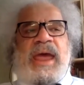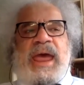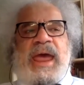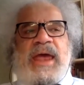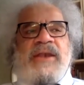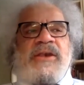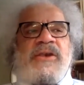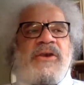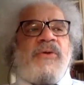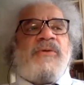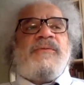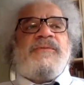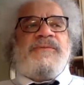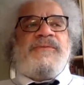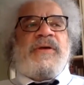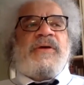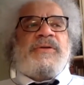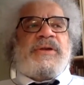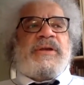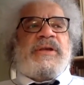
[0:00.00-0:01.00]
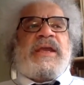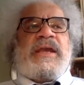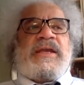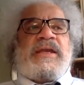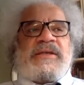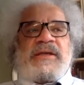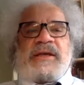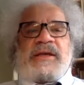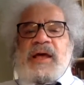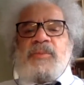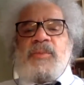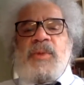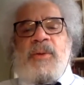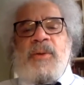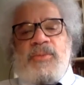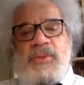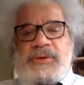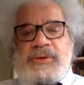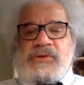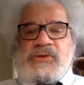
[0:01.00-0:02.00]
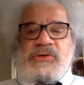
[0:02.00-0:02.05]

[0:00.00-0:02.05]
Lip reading: and don't feel the need to come up with a